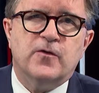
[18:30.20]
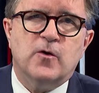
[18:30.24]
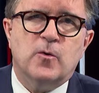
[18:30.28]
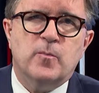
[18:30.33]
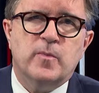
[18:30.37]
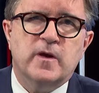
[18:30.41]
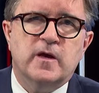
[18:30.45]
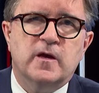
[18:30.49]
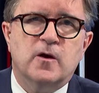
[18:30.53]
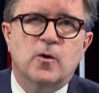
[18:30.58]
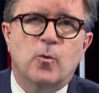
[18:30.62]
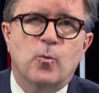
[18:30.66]
there
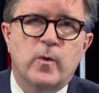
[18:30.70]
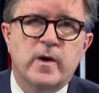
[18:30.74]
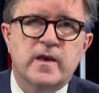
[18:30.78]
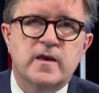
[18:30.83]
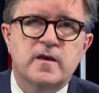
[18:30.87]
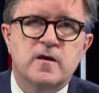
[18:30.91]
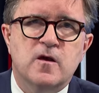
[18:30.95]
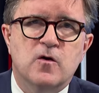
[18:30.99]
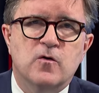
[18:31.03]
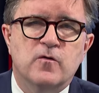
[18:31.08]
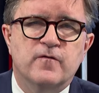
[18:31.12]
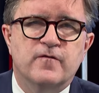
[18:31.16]
being a
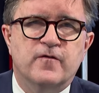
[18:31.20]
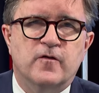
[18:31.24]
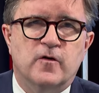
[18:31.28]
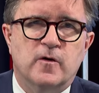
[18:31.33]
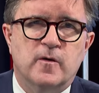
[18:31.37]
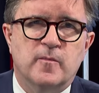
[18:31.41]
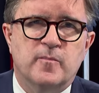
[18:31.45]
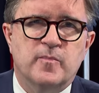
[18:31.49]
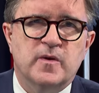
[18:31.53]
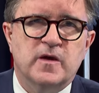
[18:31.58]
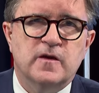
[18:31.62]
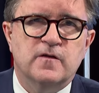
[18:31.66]
window for
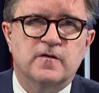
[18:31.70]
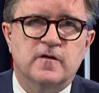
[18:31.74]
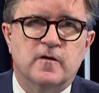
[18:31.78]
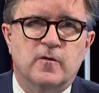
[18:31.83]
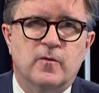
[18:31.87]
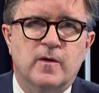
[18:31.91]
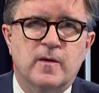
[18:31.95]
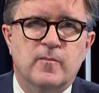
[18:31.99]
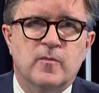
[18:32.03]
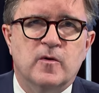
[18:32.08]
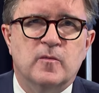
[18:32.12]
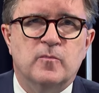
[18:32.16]
a peace
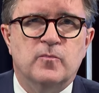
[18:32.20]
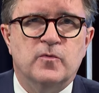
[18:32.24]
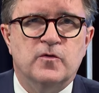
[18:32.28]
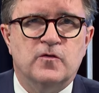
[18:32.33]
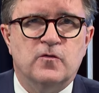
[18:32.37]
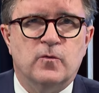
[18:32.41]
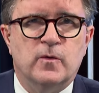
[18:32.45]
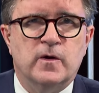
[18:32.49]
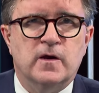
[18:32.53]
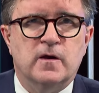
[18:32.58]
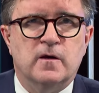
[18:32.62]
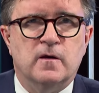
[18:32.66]
agreement
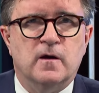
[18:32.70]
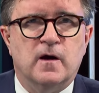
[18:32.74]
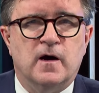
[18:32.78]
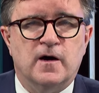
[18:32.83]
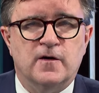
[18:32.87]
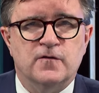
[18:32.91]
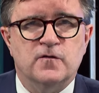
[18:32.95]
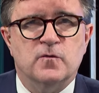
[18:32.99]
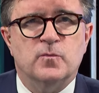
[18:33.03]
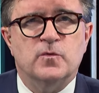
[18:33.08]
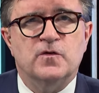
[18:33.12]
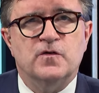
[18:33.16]
between
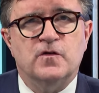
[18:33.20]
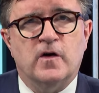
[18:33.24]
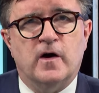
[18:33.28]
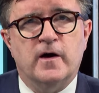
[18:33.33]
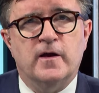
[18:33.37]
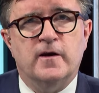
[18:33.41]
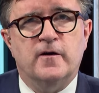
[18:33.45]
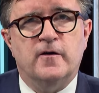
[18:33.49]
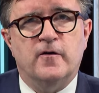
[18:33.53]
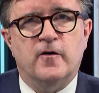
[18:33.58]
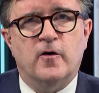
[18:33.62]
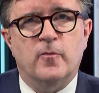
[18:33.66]

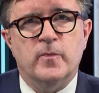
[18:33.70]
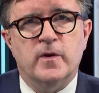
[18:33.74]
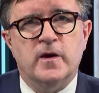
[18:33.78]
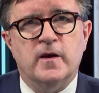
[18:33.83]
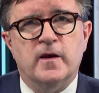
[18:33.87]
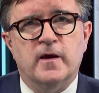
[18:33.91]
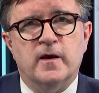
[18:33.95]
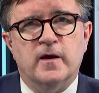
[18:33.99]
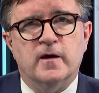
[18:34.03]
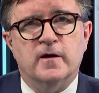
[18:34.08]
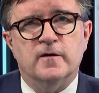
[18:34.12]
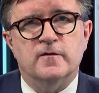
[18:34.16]
Azerbaijan and
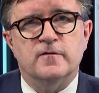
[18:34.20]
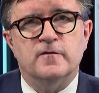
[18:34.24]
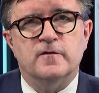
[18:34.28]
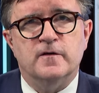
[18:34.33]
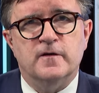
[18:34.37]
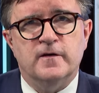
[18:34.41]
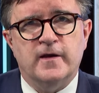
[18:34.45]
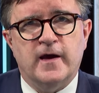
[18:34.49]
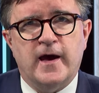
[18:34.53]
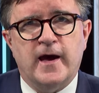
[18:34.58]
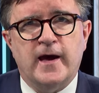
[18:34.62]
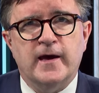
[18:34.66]
Armenia
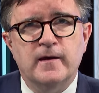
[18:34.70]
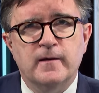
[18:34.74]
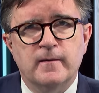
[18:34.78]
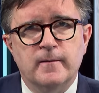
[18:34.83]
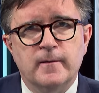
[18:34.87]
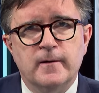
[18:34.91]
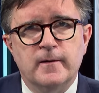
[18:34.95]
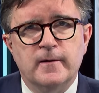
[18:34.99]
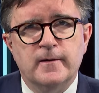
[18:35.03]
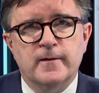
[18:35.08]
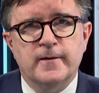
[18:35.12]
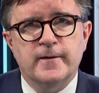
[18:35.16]
today,
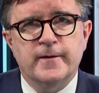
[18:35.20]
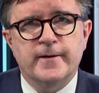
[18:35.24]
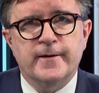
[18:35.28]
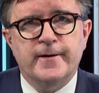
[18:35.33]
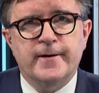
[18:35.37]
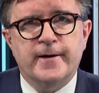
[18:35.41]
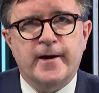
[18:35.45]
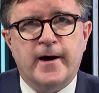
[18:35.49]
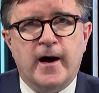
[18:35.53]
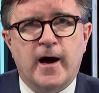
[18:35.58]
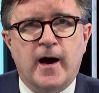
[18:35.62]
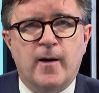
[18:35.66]

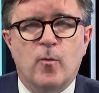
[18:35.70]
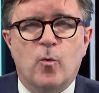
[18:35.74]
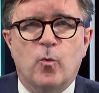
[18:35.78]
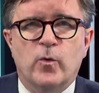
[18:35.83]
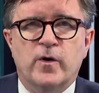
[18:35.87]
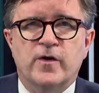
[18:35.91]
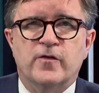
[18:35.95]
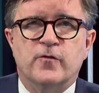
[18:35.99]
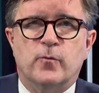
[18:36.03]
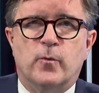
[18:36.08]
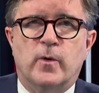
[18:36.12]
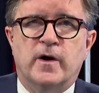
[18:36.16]

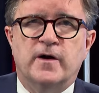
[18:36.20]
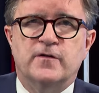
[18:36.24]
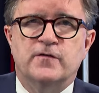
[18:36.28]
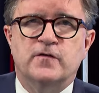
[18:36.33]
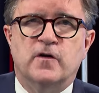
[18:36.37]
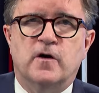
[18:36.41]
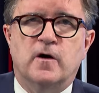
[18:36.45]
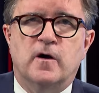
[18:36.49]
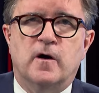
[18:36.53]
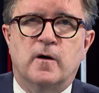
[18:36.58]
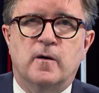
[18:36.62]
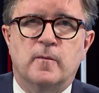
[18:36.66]
with
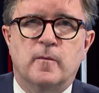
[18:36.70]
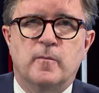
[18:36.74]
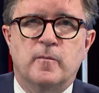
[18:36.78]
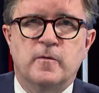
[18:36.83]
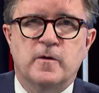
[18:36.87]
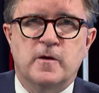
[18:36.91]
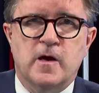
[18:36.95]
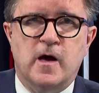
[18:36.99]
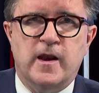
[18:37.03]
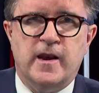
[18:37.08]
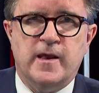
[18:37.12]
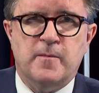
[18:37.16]
Russia
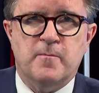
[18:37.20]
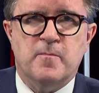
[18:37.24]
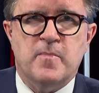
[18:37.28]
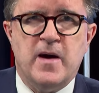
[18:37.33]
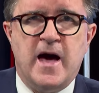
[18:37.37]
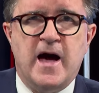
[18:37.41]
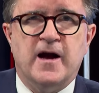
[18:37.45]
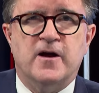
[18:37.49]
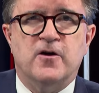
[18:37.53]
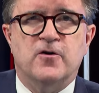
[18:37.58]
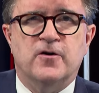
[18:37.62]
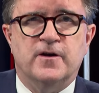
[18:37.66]
getting
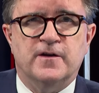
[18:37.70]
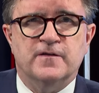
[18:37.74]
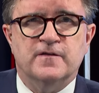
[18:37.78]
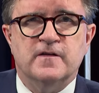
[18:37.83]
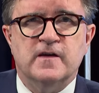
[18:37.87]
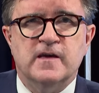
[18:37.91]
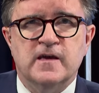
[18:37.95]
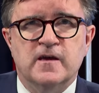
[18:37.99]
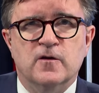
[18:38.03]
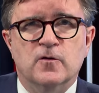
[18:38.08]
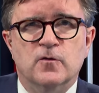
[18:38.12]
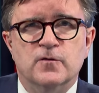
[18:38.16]
back on its
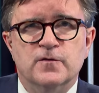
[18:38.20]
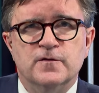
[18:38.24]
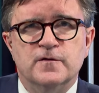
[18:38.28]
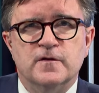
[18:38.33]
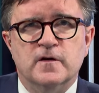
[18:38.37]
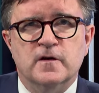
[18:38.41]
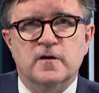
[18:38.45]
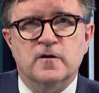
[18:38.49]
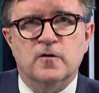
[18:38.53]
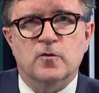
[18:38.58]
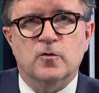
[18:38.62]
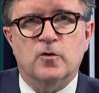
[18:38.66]
heels
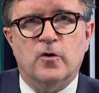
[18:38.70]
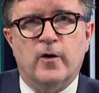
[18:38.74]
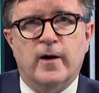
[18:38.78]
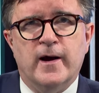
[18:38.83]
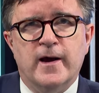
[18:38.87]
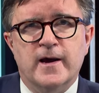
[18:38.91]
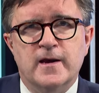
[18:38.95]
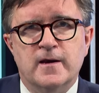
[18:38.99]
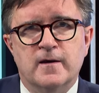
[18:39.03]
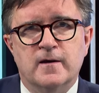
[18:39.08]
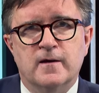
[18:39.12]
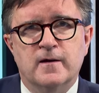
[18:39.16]
in
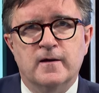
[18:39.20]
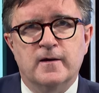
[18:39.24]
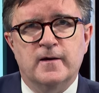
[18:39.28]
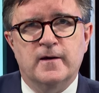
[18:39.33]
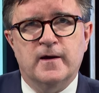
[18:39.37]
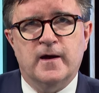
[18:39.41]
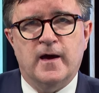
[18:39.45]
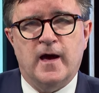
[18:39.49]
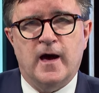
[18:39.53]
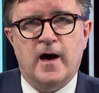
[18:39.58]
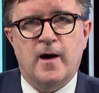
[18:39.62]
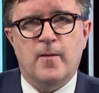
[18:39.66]
Ukraine.
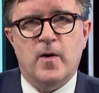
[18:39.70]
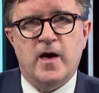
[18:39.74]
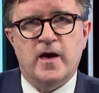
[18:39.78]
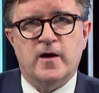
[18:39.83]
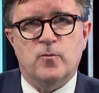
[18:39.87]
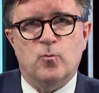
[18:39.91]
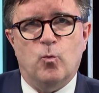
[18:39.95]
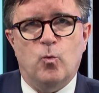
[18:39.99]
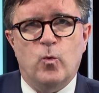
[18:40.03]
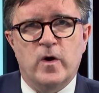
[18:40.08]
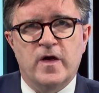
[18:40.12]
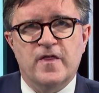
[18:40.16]

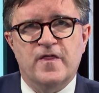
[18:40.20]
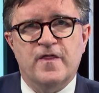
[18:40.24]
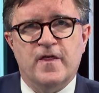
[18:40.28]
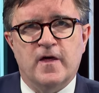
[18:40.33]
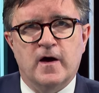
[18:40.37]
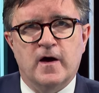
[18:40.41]
And with